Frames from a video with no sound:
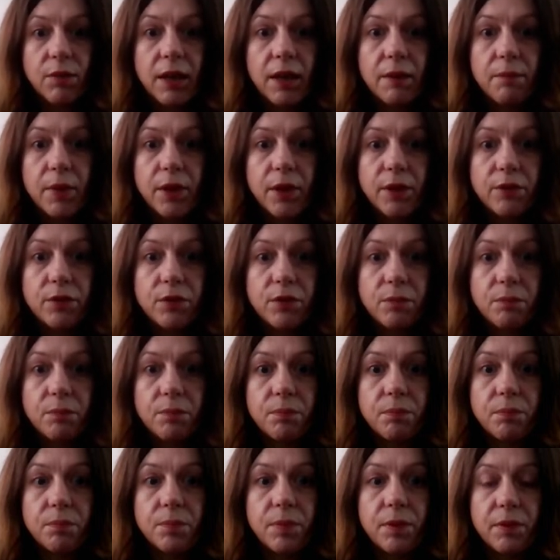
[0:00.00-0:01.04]
most
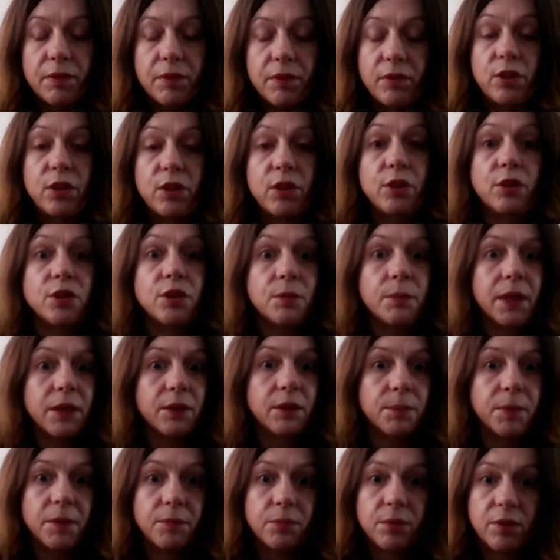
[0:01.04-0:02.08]
huge amount
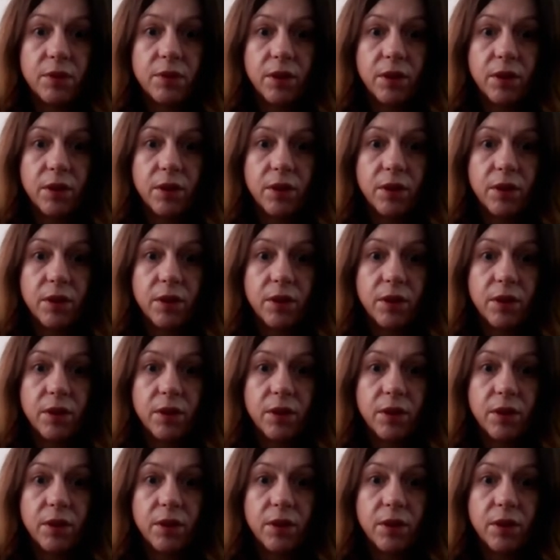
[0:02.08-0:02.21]
of people